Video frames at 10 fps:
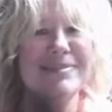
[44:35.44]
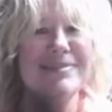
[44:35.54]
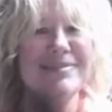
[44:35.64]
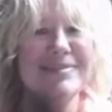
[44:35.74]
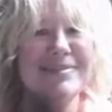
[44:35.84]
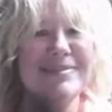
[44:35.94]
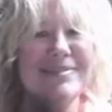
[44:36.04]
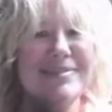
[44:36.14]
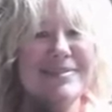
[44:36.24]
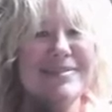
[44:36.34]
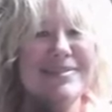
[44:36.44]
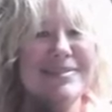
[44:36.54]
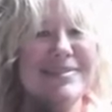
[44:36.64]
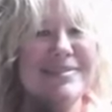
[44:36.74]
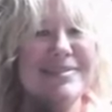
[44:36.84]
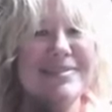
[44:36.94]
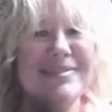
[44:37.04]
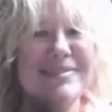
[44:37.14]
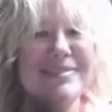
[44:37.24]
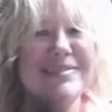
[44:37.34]

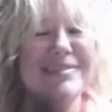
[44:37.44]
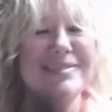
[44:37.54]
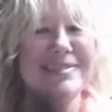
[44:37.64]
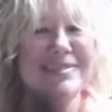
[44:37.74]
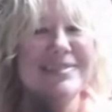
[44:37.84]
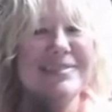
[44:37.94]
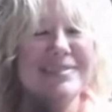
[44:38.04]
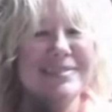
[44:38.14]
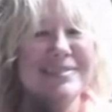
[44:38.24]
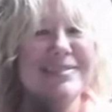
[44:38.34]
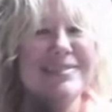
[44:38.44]
(not speaking)